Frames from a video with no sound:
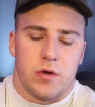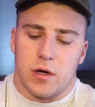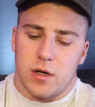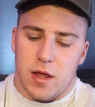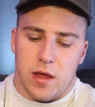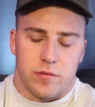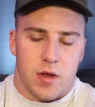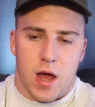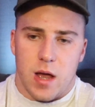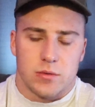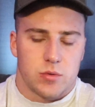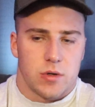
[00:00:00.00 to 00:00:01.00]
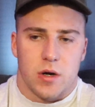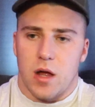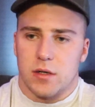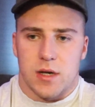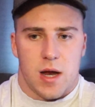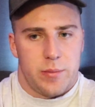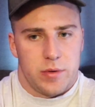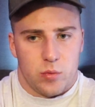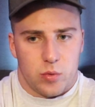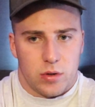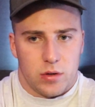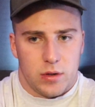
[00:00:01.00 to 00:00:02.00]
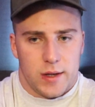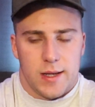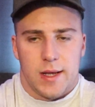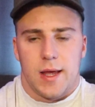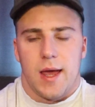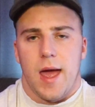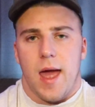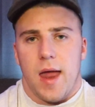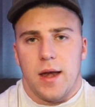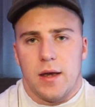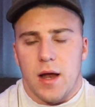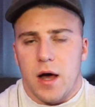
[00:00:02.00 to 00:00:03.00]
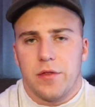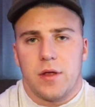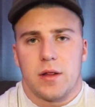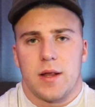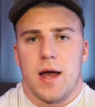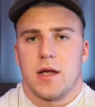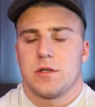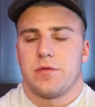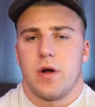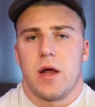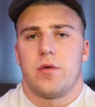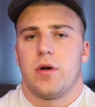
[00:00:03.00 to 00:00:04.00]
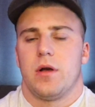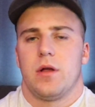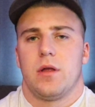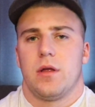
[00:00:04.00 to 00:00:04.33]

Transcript: You're going to have times where you're on top of the world. Nothing lasts forever.